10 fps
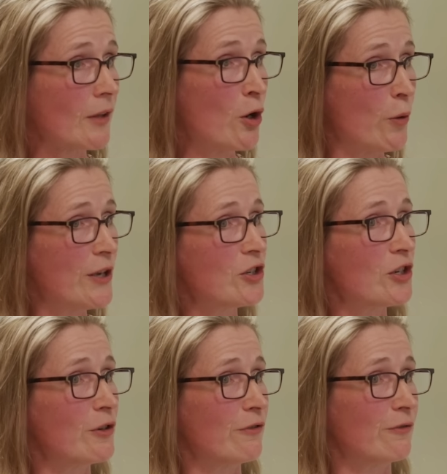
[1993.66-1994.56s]
a
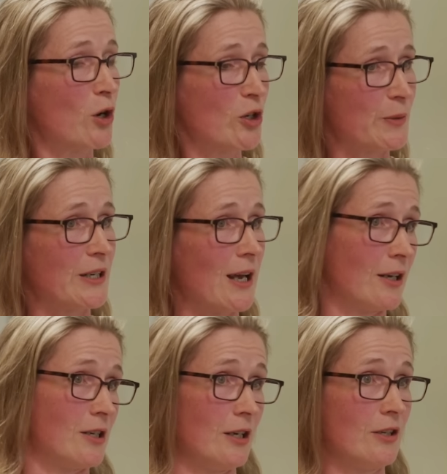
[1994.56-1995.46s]
question of
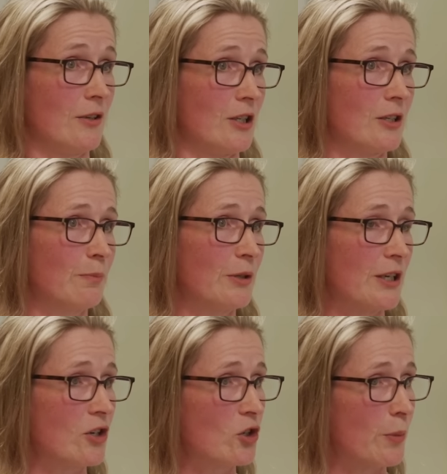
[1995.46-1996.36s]
hospitality to this
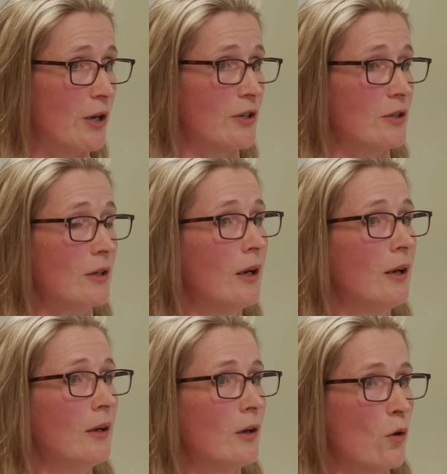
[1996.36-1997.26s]
potential person,
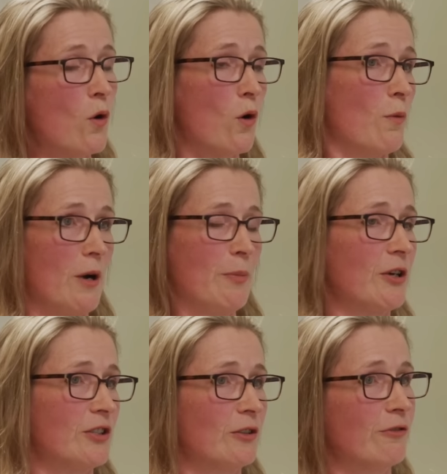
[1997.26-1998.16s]
or my
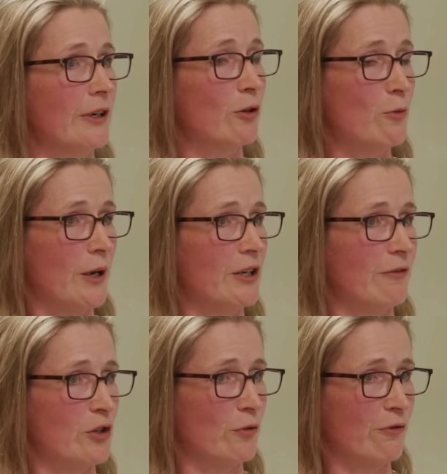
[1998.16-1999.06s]
personal free or my
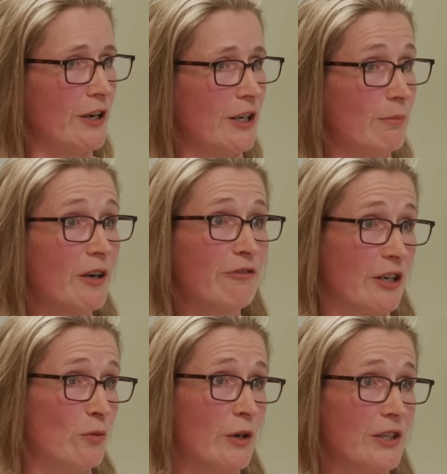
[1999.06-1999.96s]
individual freedom, my
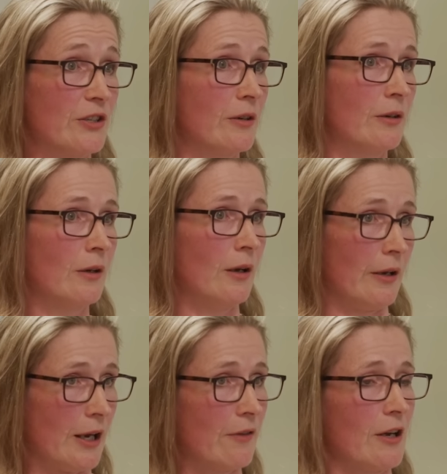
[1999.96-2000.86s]
freedom wins,
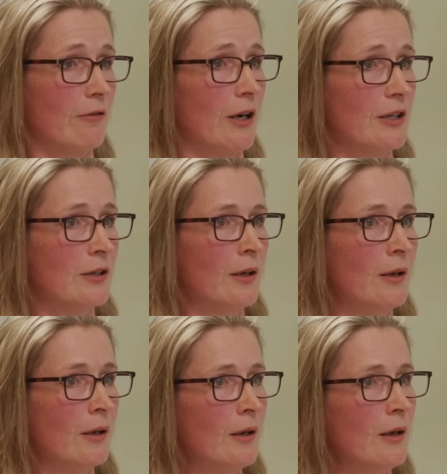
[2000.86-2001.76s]
and I have that right.
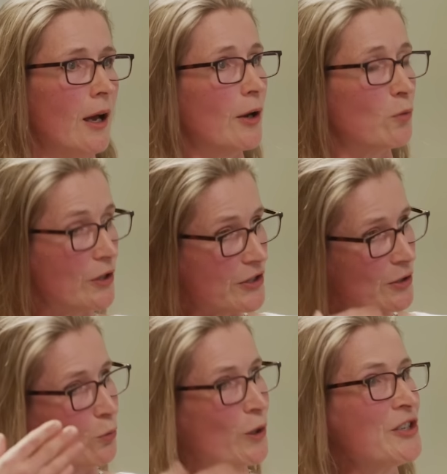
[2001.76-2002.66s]
And
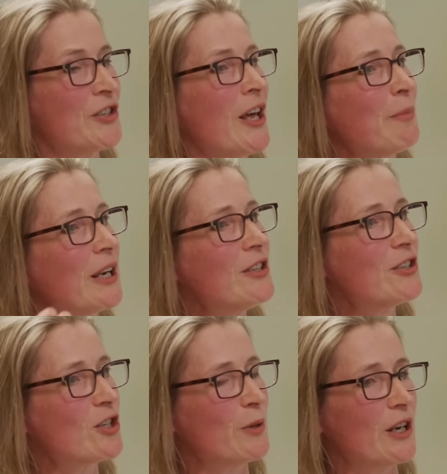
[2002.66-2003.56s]
once, once that
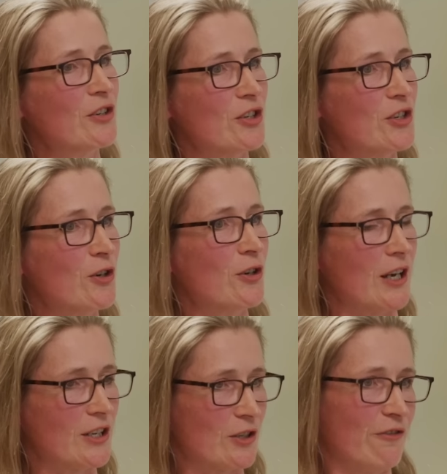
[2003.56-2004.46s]
begins to be understood
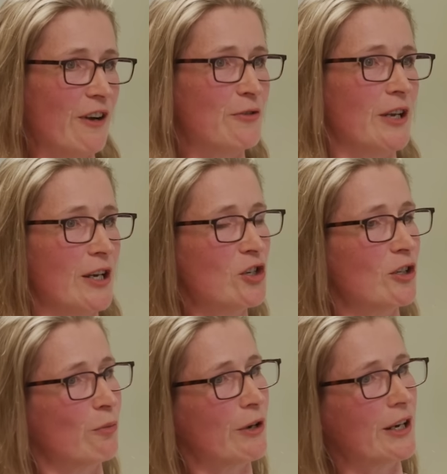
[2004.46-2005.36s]
as a
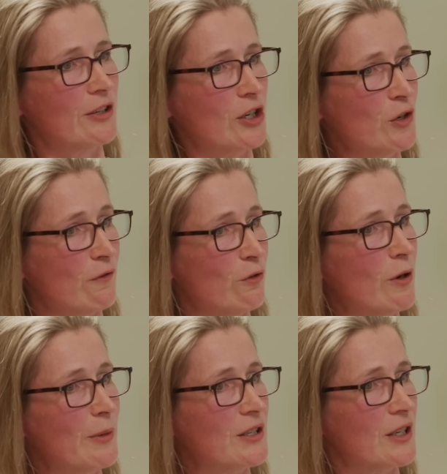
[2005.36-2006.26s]
foundational precondition for
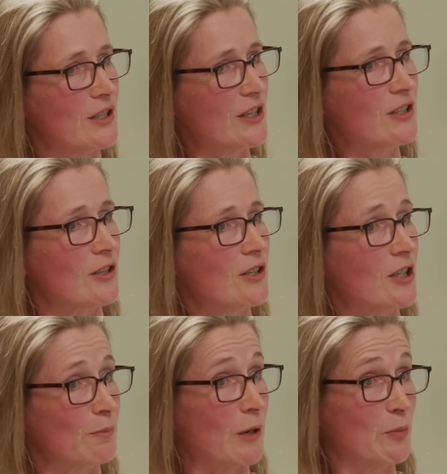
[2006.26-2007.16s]
women's existence
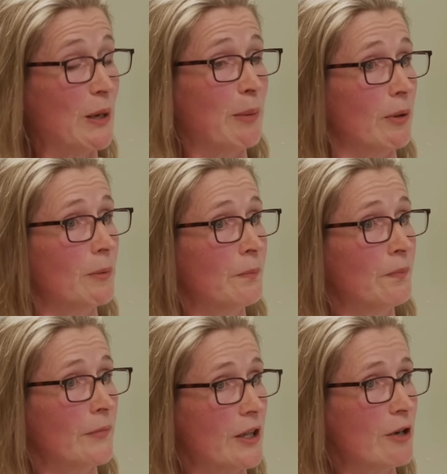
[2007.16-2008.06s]
as, as people
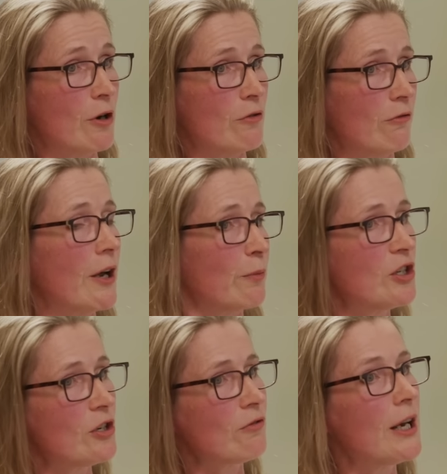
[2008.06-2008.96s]
in their own right,
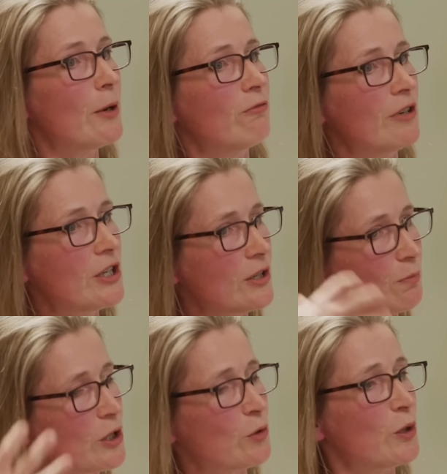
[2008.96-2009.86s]
which is really, which is,
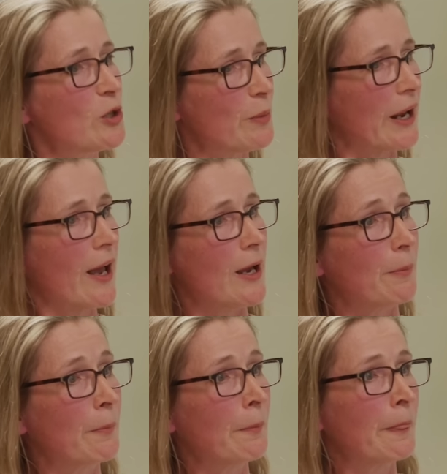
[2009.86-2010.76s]
which, which
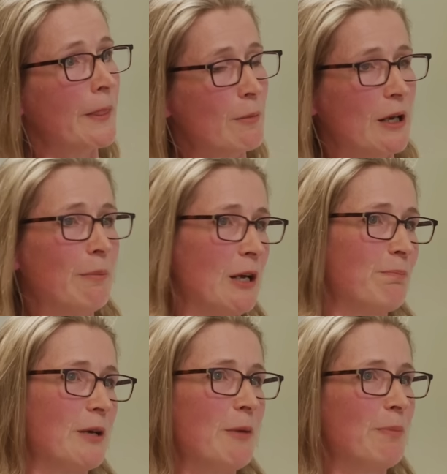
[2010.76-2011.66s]
became, it,
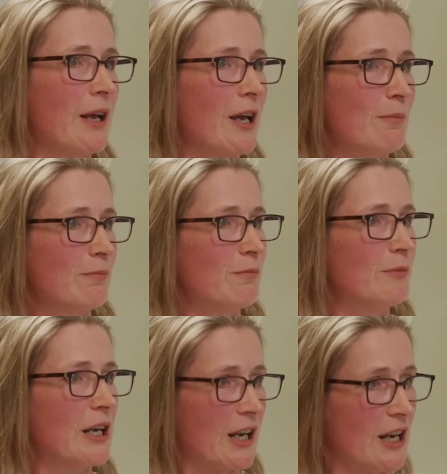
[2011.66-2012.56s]
it, it became,
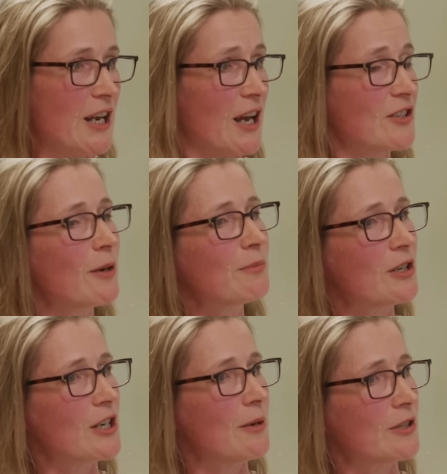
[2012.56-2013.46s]
it, it has come
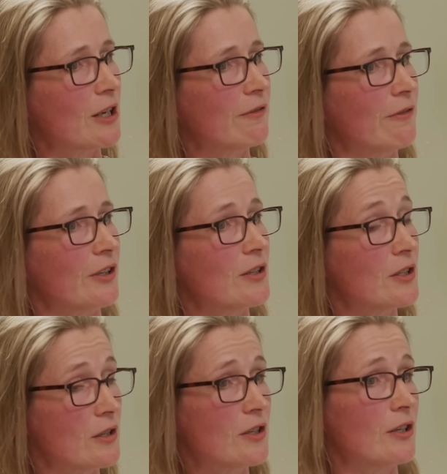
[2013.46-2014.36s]
to seem self-evident
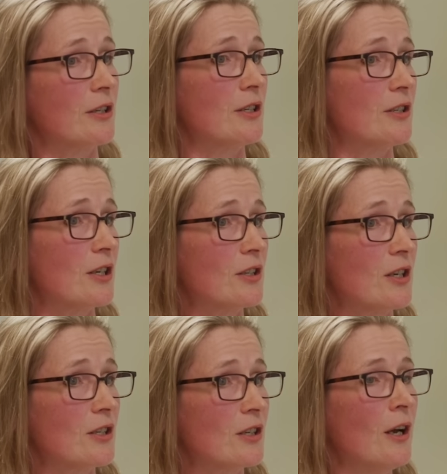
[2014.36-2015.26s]
since the
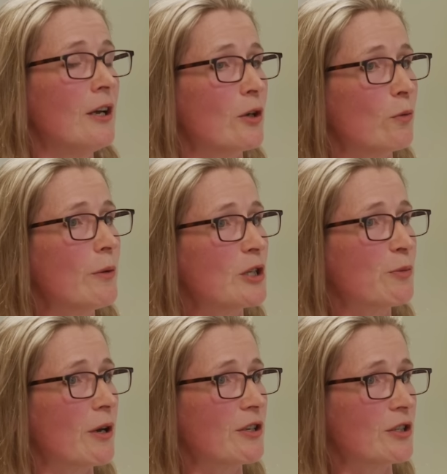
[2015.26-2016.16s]
1960s that women's
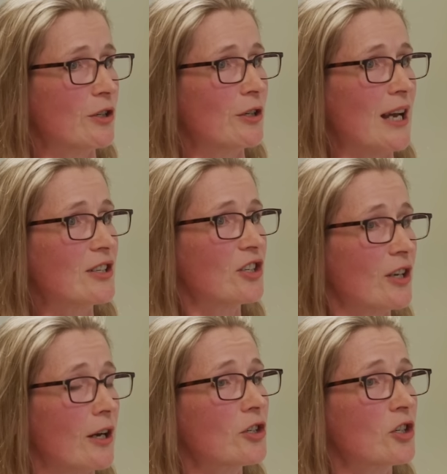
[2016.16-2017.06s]
personhood as
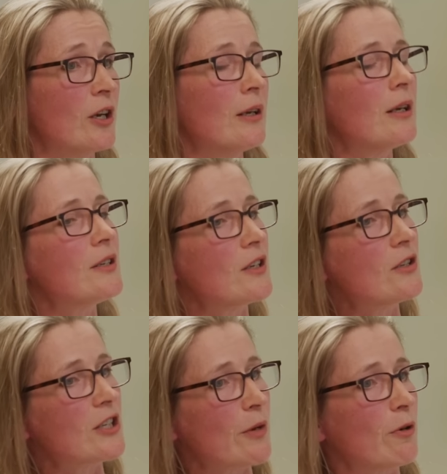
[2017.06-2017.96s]
such is
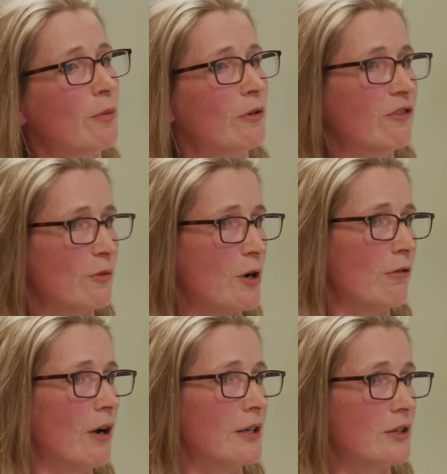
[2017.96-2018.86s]
inseparable from our
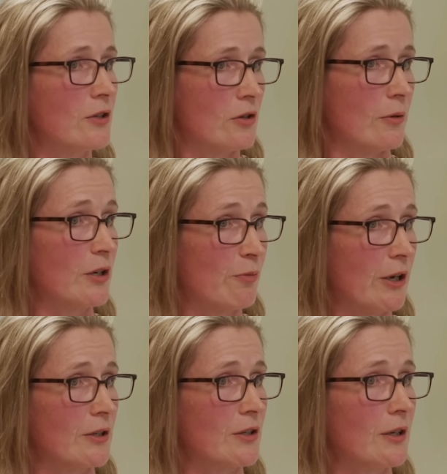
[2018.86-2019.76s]
right to end a
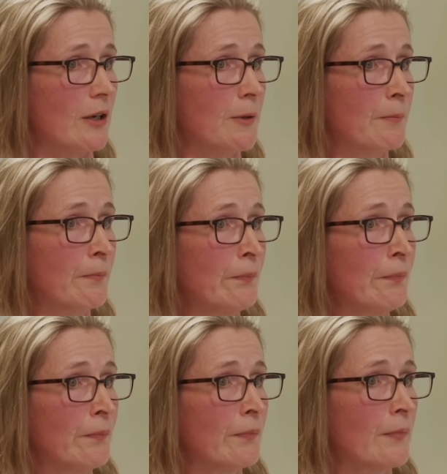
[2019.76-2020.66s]
pregnancy.
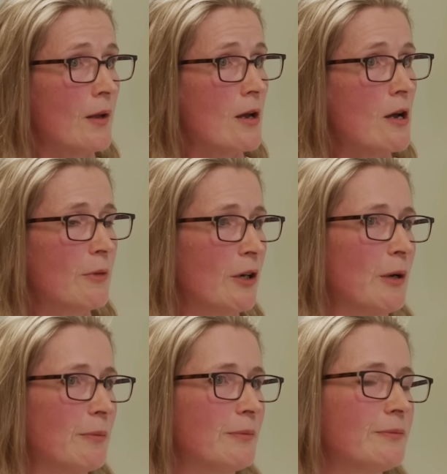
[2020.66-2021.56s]
Um, it, um, has,